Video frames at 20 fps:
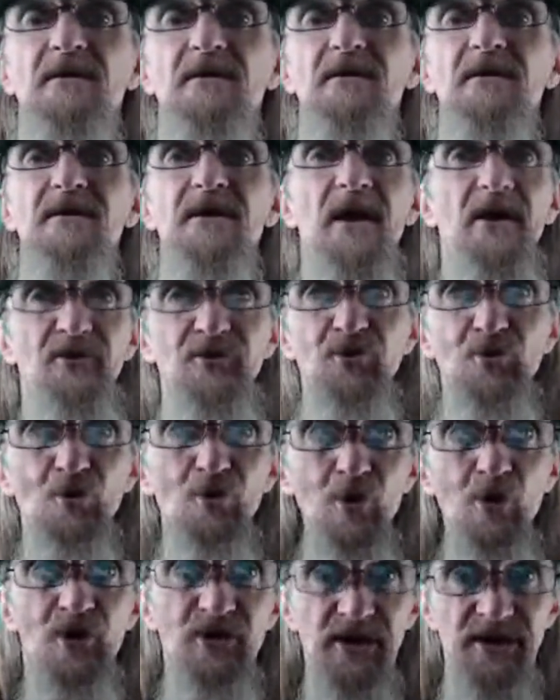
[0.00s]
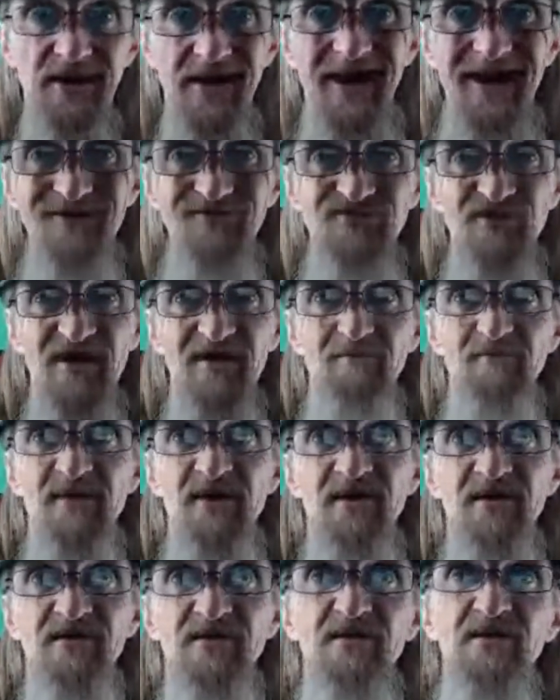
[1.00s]
Yeah, you're looking at that
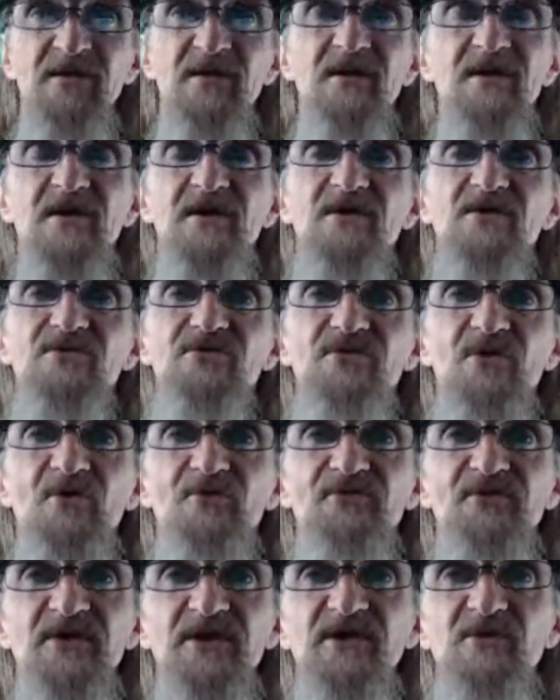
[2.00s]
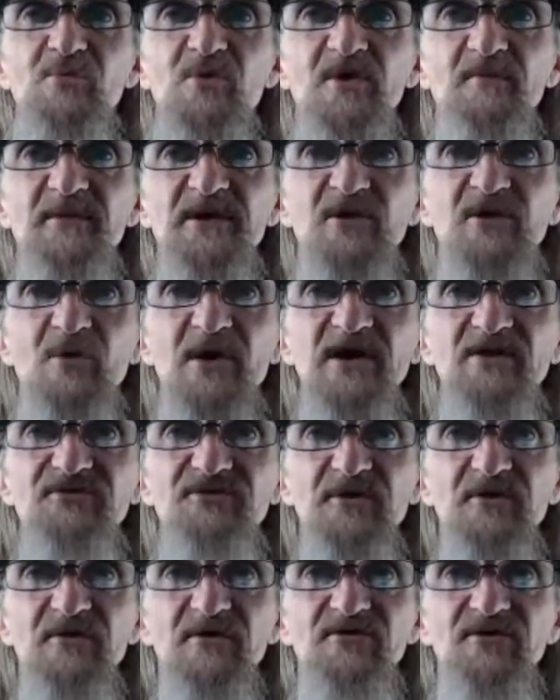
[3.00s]
man. So he wanted me to go out
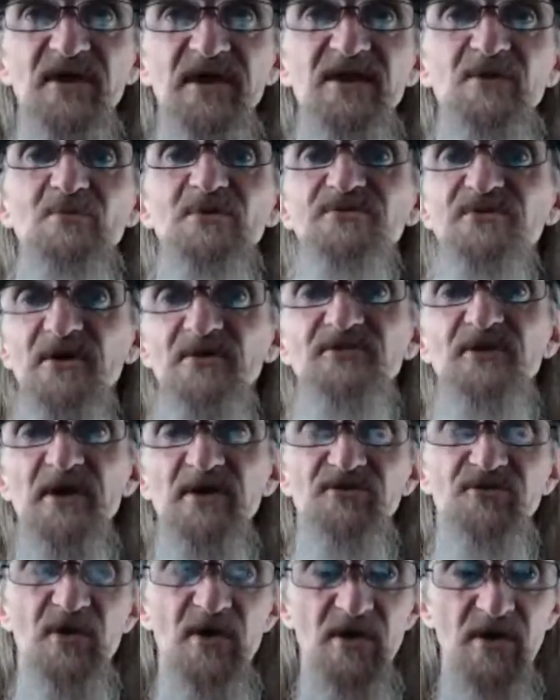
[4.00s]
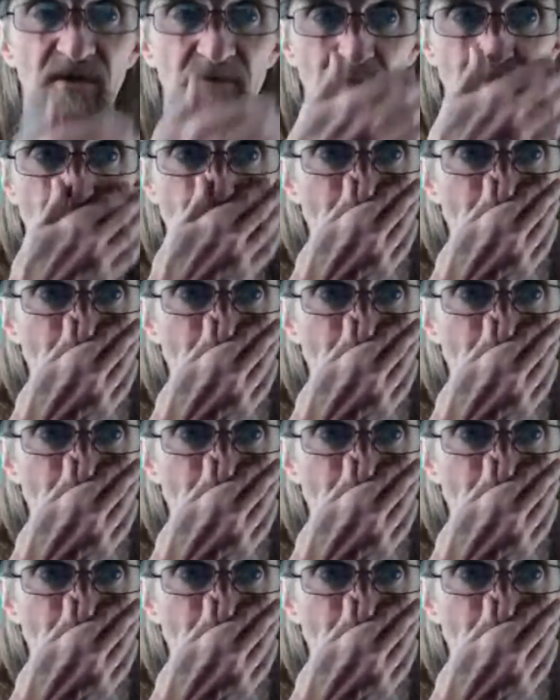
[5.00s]
there. And then it was at that time.